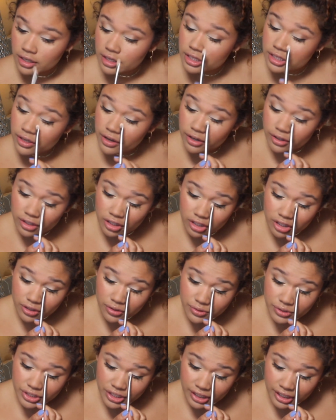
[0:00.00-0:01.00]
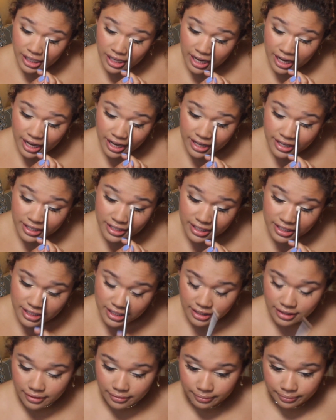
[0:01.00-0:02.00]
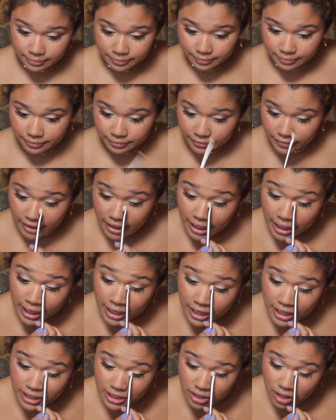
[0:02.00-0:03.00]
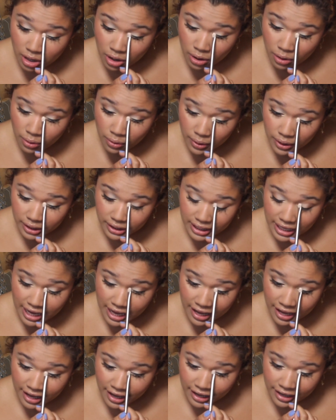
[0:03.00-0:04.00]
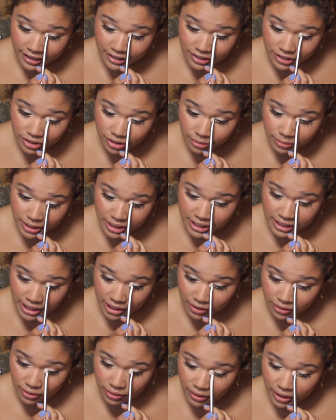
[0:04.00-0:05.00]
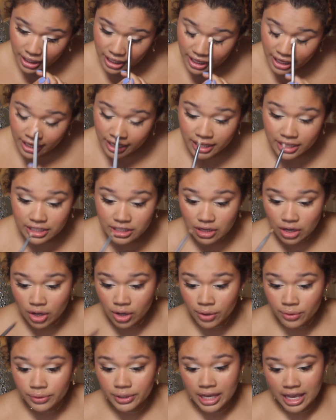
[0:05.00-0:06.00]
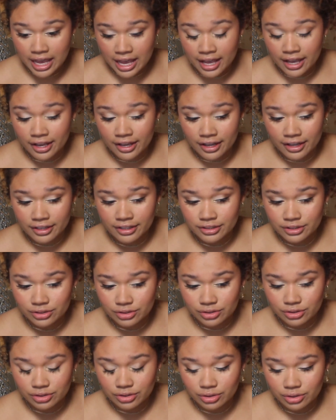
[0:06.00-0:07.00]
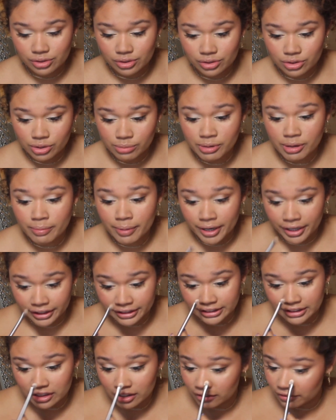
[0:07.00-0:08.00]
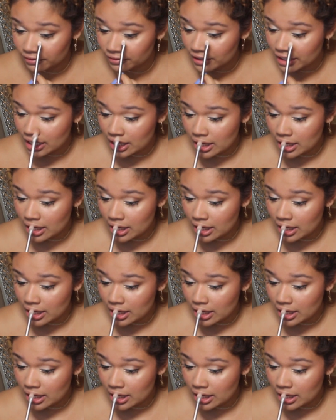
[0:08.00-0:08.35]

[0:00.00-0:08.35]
So in conclusion, guys, it is okay to be single. It is okay to be by yourself.